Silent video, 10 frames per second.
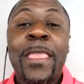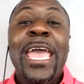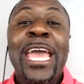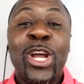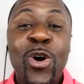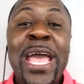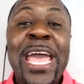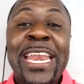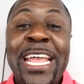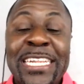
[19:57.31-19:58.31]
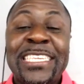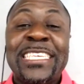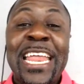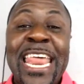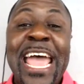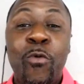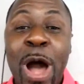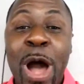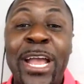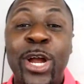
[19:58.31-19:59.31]
and go ahead and send that
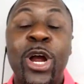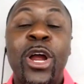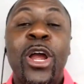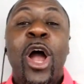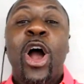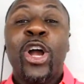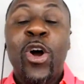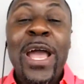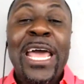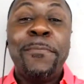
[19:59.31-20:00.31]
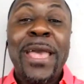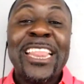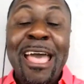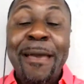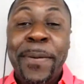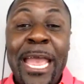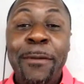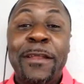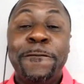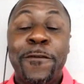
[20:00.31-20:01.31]
wire or go ahead and make that
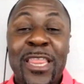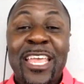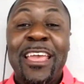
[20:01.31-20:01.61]
payment for the